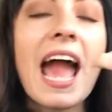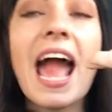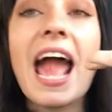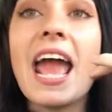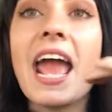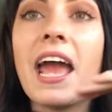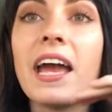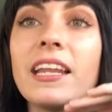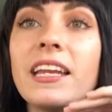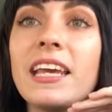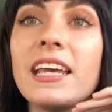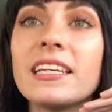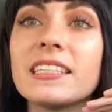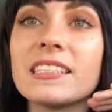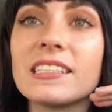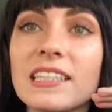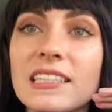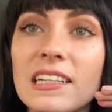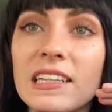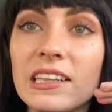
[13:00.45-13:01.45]
And it
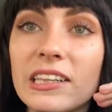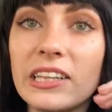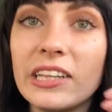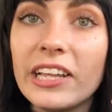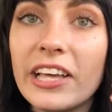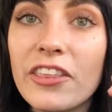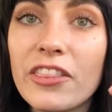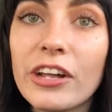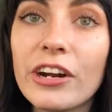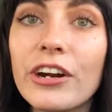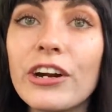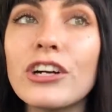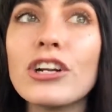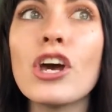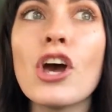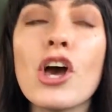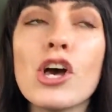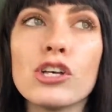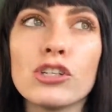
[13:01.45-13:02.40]
slithered